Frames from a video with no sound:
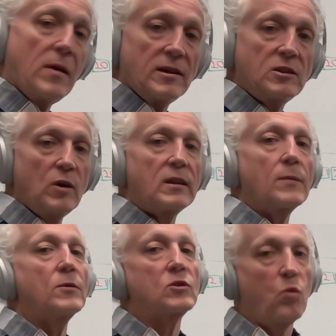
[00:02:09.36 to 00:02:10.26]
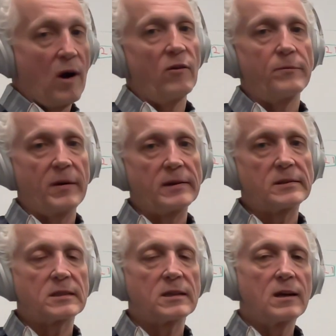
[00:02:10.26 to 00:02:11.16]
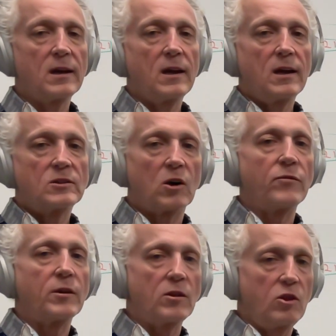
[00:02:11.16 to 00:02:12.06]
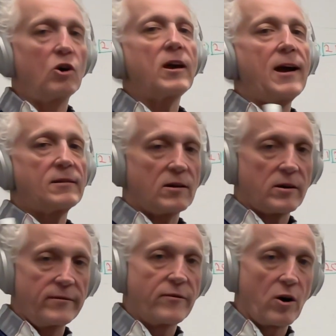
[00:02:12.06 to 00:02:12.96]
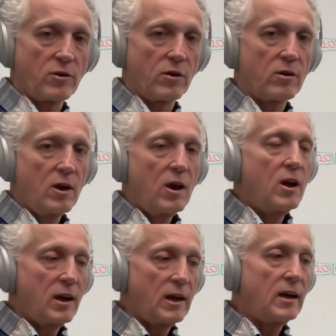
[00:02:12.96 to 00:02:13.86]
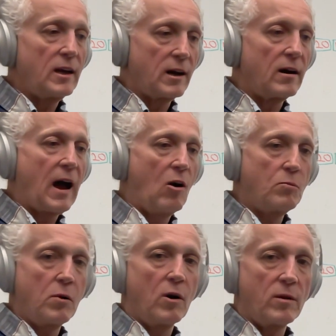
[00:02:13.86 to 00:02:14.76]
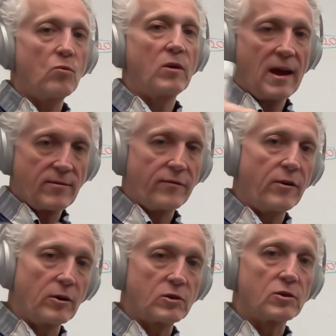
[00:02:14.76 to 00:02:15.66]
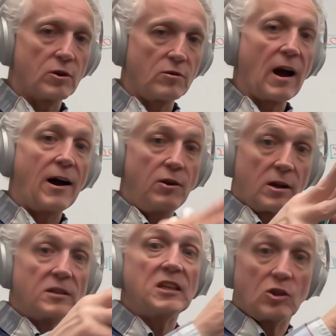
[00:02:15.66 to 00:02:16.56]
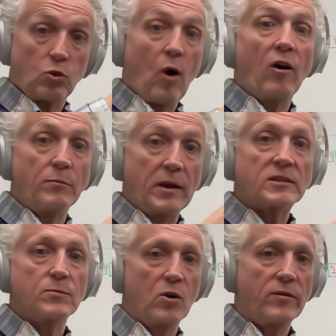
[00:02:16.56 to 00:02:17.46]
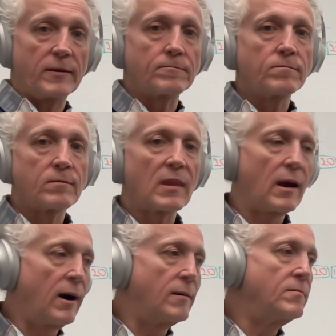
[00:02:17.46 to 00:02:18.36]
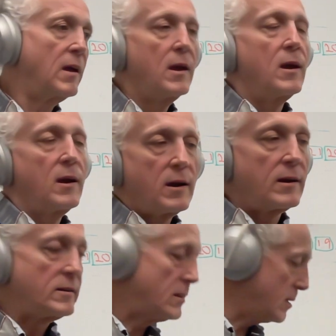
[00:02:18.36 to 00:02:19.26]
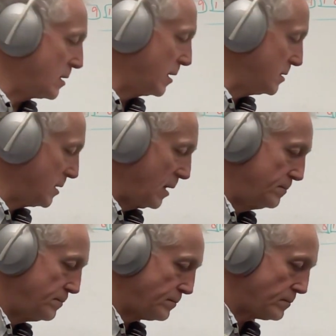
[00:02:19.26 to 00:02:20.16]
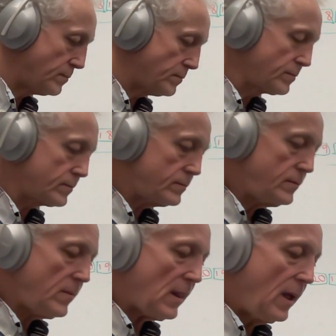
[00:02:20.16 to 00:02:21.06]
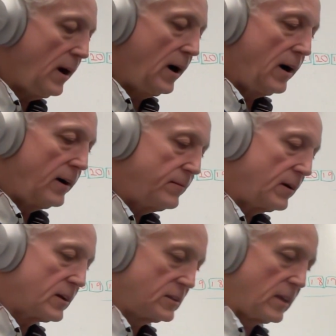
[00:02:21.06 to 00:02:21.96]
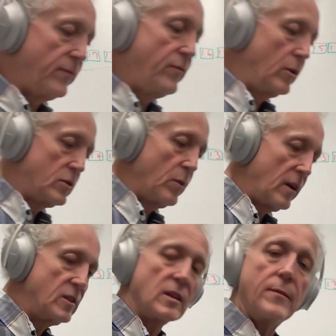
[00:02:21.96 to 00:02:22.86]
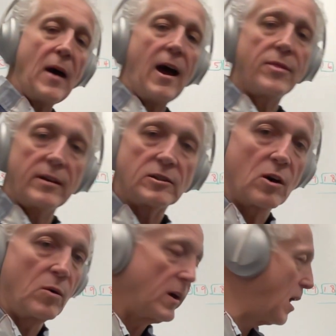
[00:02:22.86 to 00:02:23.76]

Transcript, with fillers: bits, you end up with 12 bits. So if you look at the converter uh, output when you had the filter turned on, you're going to see 12 bits moving because um, um, uh, because of the filtering, because of the math that's going